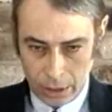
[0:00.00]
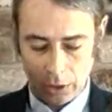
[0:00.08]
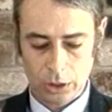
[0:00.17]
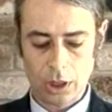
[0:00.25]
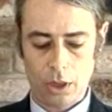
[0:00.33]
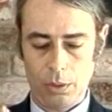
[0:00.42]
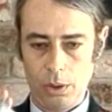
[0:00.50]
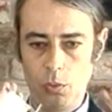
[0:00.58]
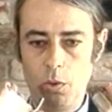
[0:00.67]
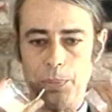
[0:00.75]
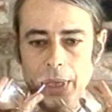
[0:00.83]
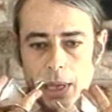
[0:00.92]
So you
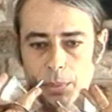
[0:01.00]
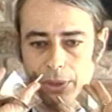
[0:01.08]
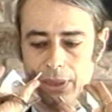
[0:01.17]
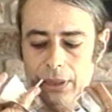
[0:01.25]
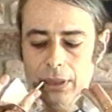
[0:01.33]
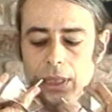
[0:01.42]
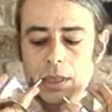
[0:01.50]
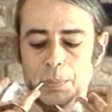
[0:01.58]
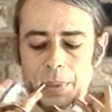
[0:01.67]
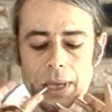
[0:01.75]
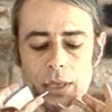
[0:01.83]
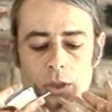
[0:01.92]
won't be able to see the
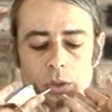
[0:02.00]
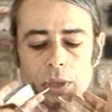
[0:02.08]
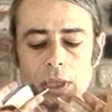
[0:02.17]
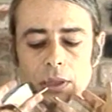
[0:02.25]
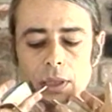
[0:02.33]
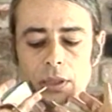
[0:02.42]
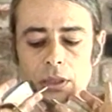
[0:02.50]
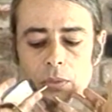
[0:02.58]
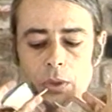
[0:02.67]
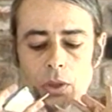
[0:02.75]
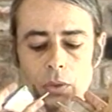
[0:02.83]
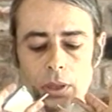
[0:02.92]
pei too easily until
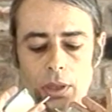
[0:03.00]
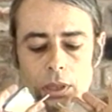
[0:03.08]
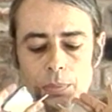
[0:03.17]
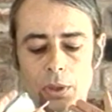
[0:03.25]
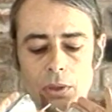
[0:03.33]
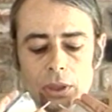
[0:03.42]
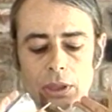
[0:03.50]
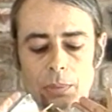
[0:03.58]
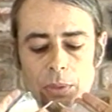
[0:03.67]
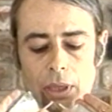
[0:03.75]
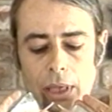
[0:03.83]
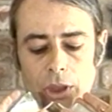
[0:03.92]
we do it in the computer
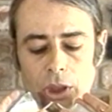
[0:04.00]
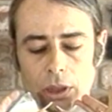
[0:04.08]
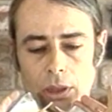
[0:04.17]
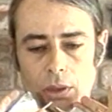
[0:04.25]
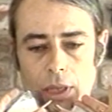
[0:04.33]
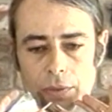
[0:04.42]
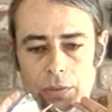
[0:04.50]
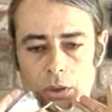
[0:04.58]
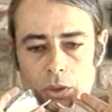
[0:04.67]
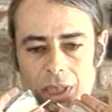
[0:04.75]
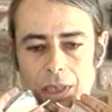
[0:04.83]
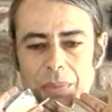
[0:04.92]
simulation. You'd have to
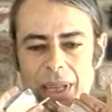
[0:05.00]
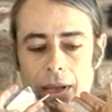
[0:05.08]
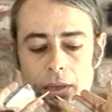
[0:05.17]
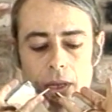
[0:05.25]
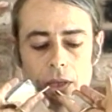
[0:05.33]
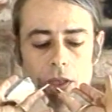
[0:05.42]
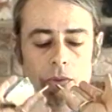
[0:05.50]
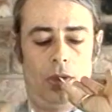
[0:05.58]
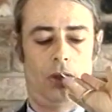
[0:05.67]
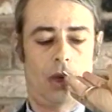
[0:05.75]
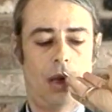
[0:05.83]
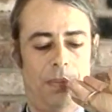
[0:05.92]
sort of come down under
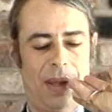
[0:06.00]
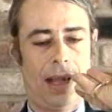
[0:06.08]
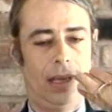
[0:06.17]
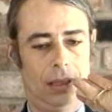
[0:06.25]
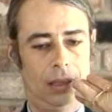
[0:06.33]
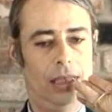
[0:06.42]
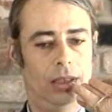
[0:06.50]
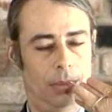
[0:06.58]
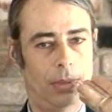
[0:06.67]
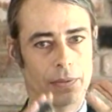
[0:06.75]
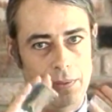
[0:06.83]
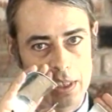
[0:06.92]
and look up at it into
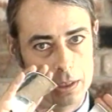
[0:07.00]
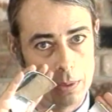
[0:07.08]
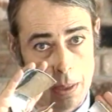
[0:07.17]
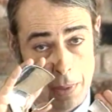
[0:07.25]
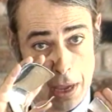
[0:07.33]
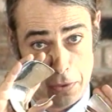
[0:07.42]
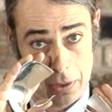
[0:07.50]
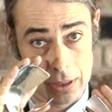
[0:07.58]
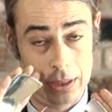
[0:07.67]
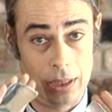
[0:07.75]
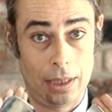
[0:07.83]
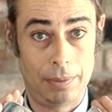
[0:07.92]
my mouth to
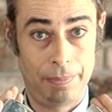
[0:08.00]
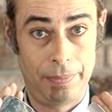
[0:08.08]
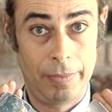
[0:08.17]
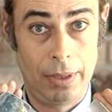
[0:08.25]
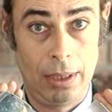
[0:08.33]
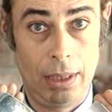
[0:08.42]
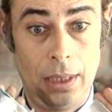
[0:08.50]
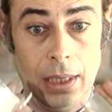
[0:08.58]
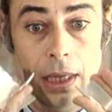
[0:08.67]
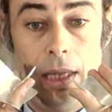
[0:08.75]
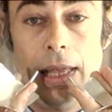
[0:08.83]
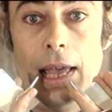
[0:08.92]
see it.
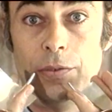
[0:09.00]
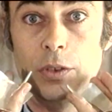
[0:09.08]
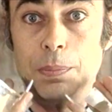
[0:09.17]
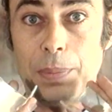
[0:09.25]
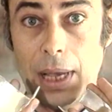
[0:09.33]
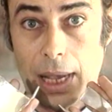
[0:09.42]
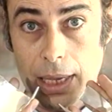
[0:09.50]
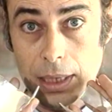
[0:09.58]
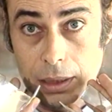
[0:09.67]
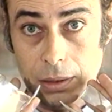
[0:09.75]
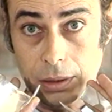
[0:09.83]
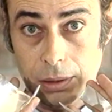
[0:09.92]
After
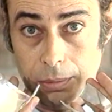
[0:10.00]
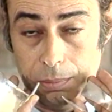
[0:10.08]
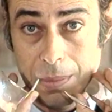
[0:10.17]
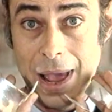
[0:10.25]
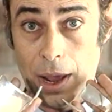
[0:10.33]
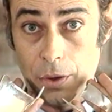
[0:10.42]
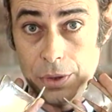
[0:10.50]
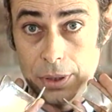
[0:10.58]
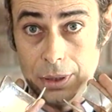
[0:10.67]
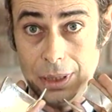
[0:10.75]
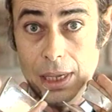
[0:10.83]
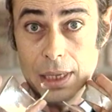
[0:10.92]
pei, mouth,
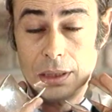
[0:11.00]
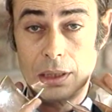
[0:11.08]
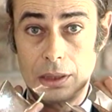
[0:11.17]
is